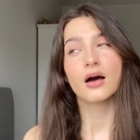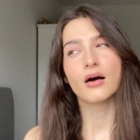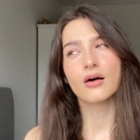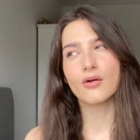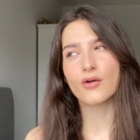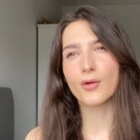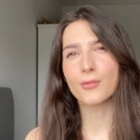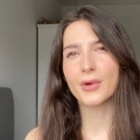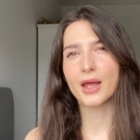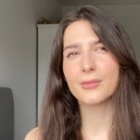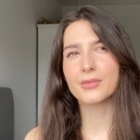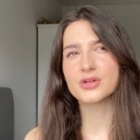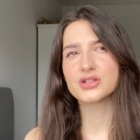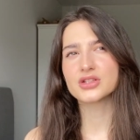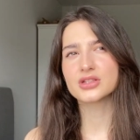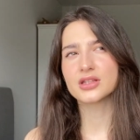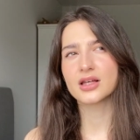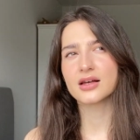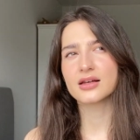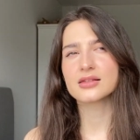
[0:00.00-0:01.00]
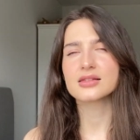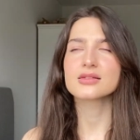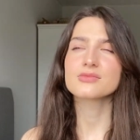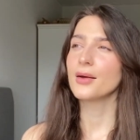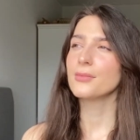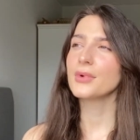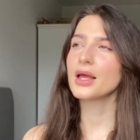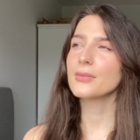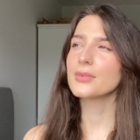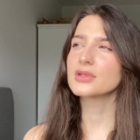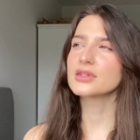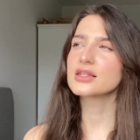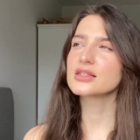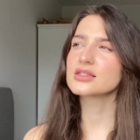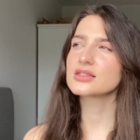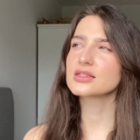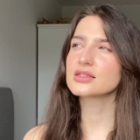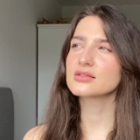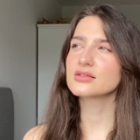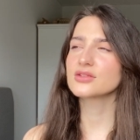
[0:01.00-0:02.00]
Or maybe she does. Maybe
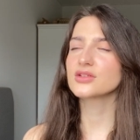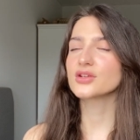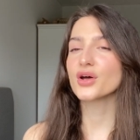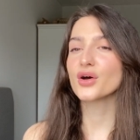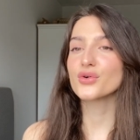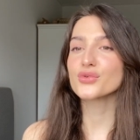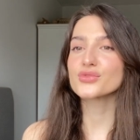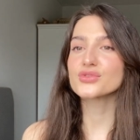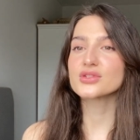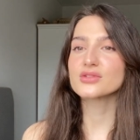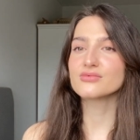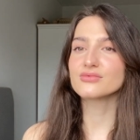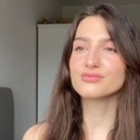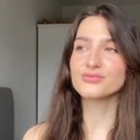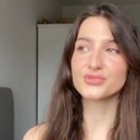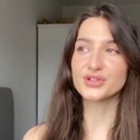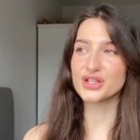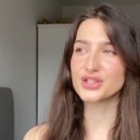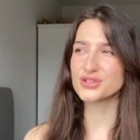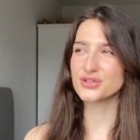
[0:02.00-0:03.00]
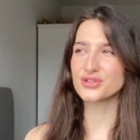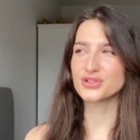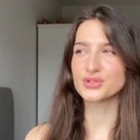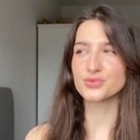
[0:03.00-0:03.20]
this, you know, research